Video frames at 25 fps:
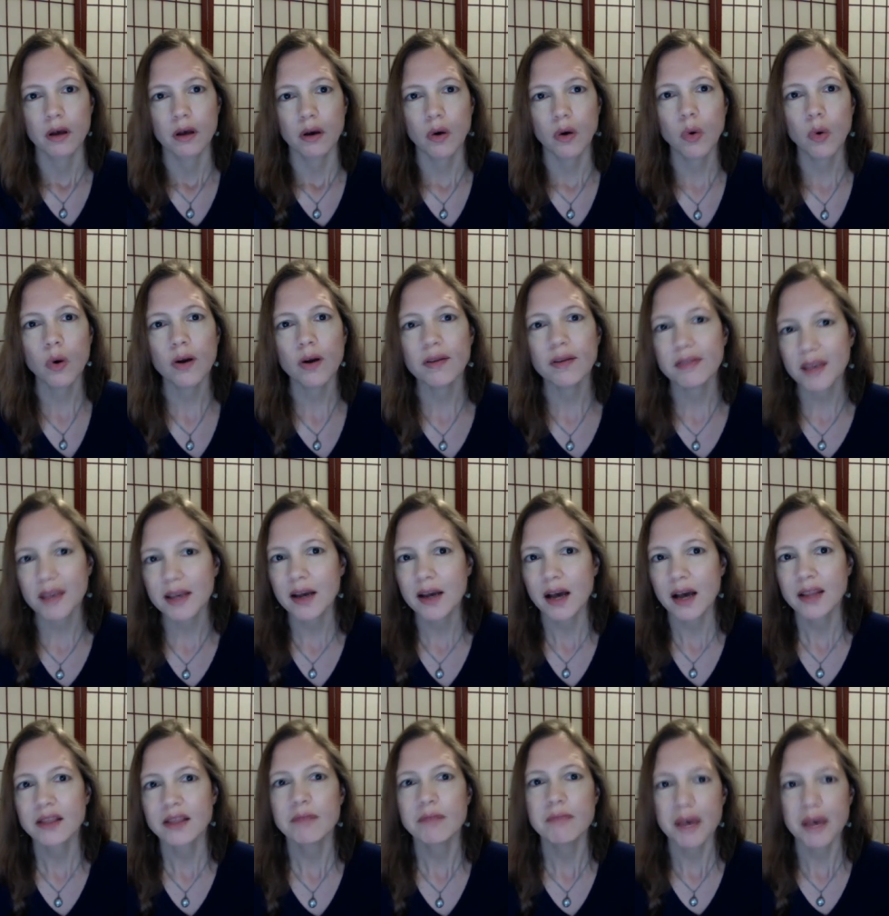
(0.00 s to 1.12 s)
Or they
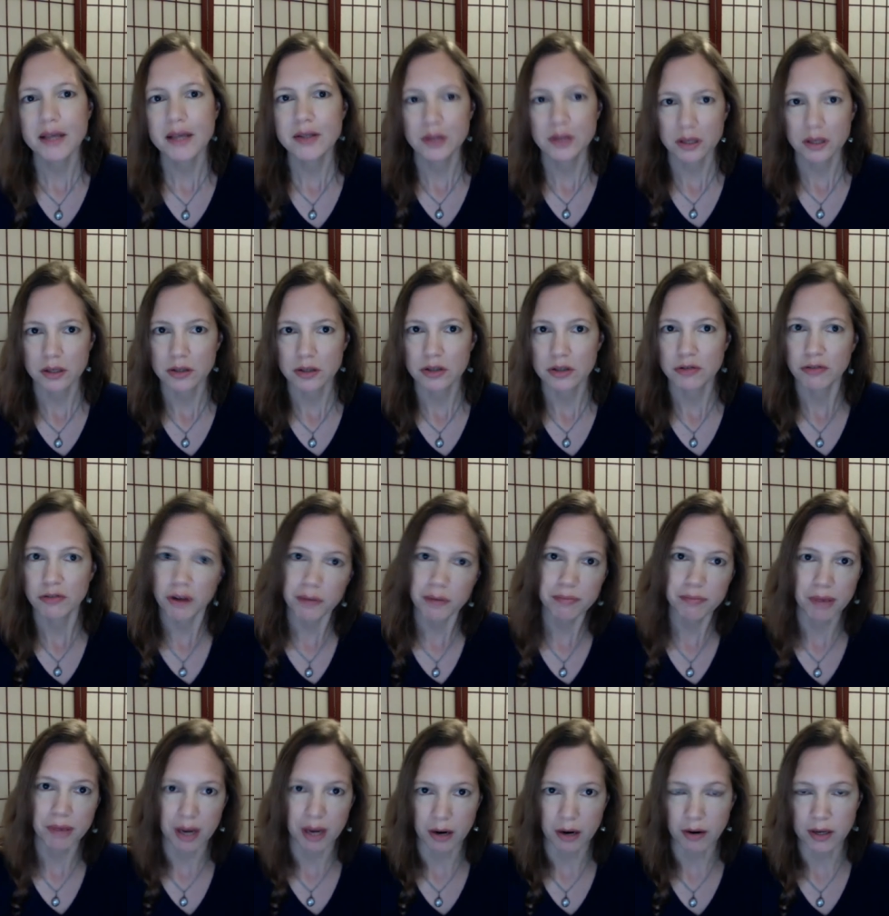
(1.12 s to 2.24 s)
got the message from
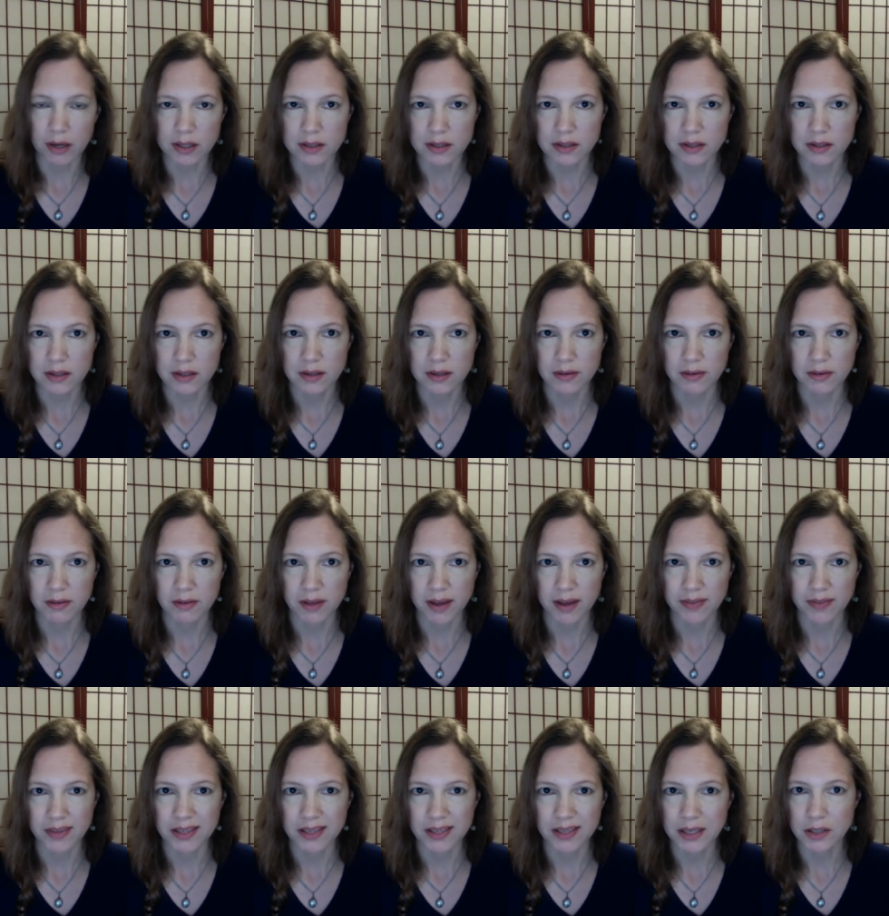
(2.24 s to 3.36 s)
parents that
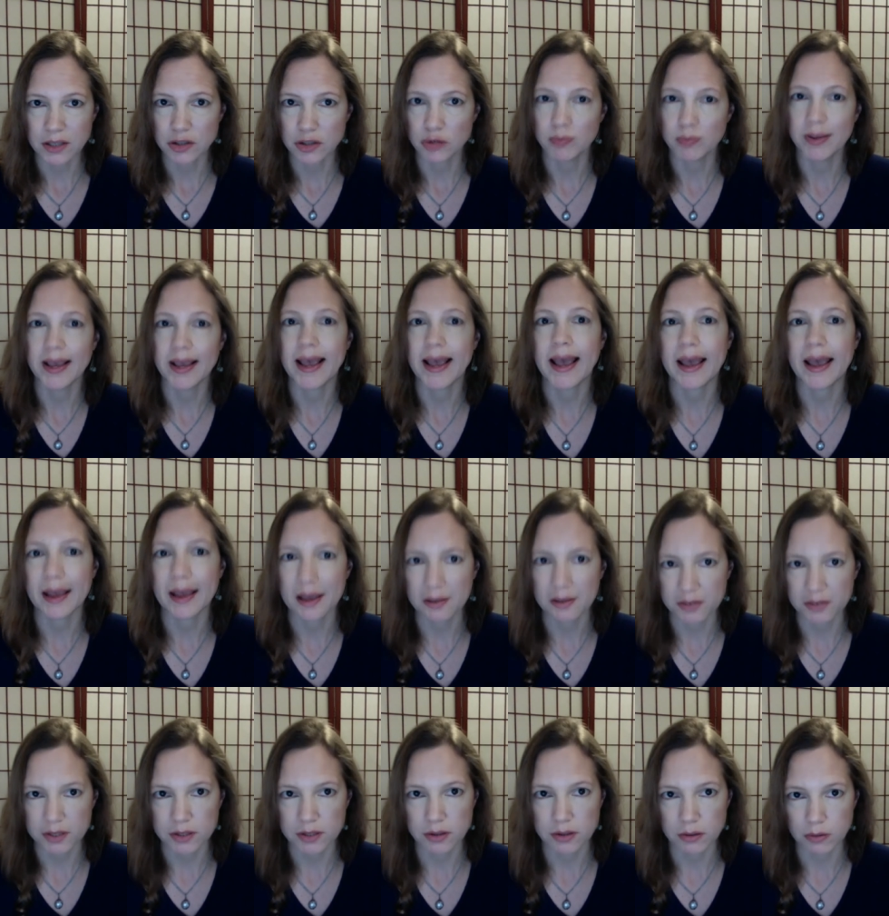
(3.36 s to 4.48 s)
they needed to behave a
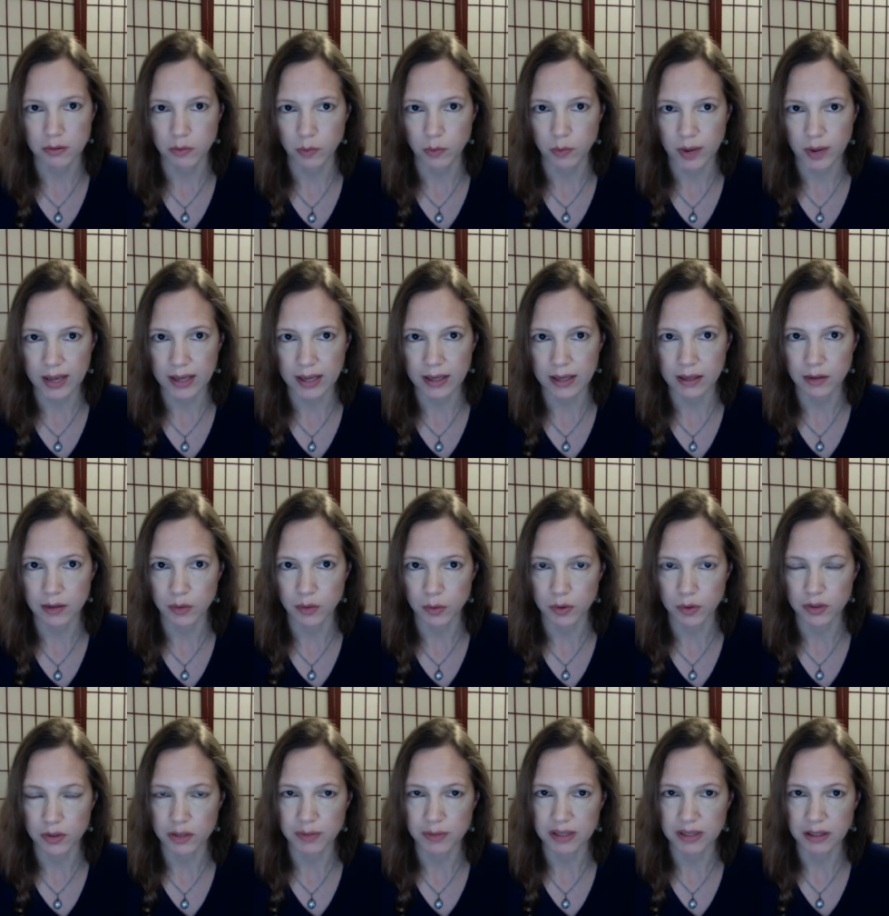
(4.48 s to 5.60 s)
certain way in order
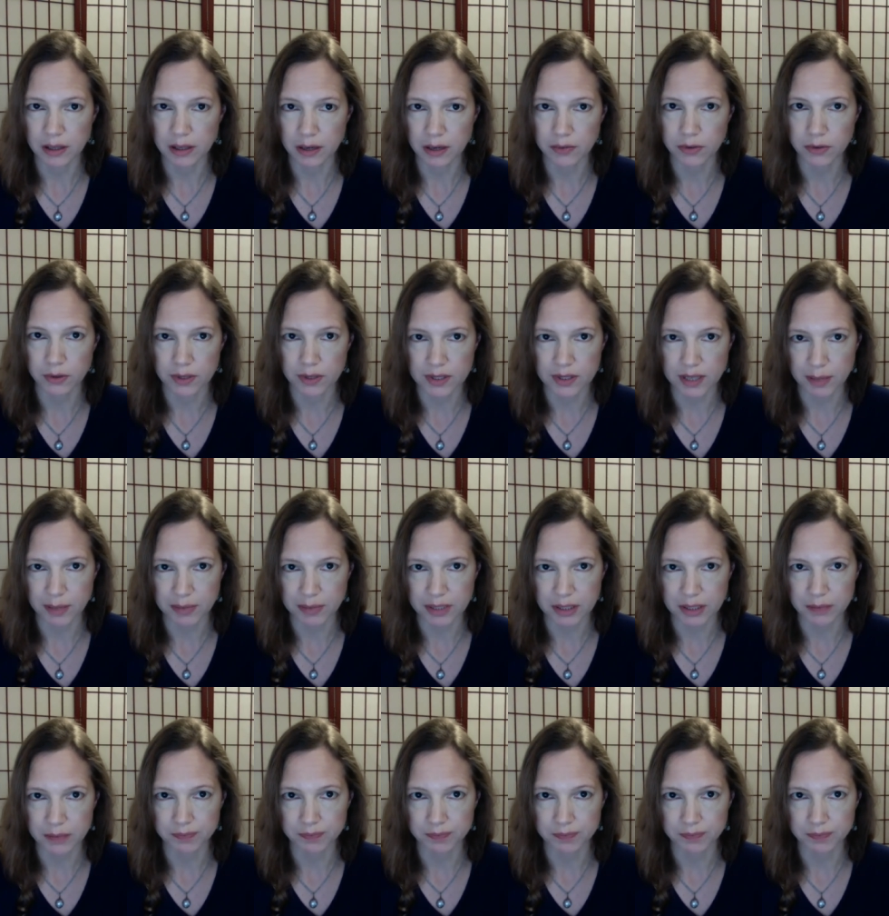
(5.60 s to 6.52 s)
to be loved or accepted.